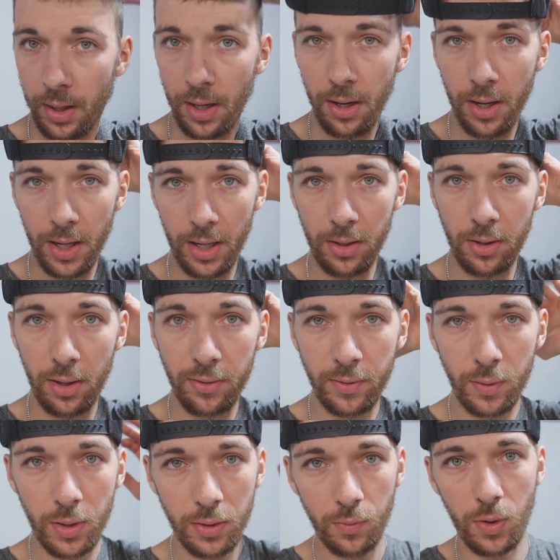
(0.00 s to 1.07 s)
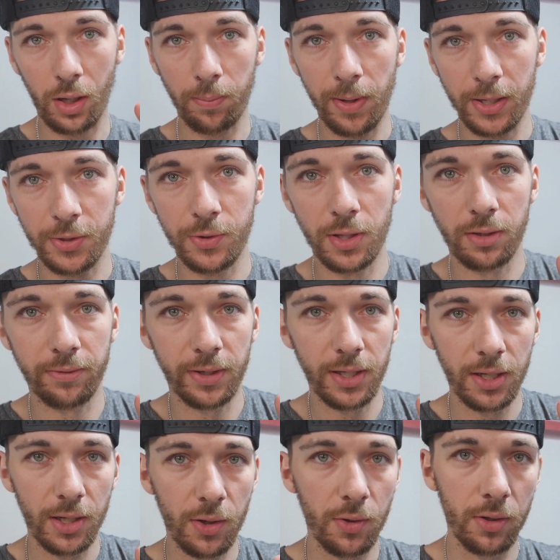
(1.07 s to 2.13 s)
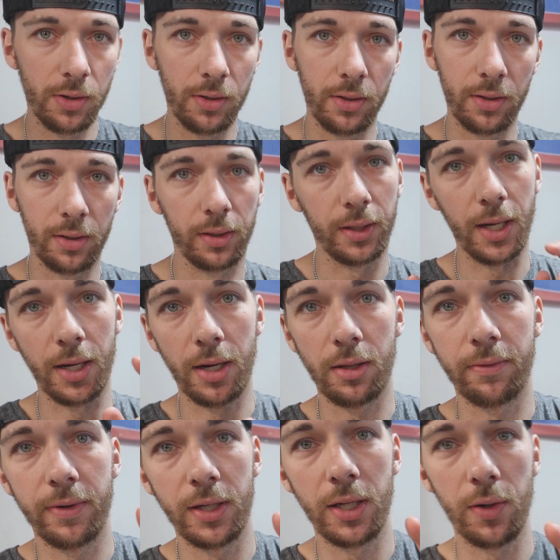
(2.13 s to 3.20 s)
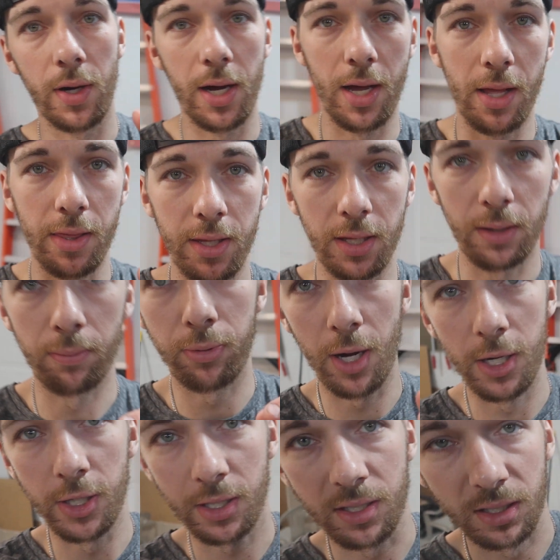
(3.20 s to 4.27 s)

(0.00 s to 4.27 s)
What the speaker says: Alright, hello everyone, welcome back to another video. Got another video on the Project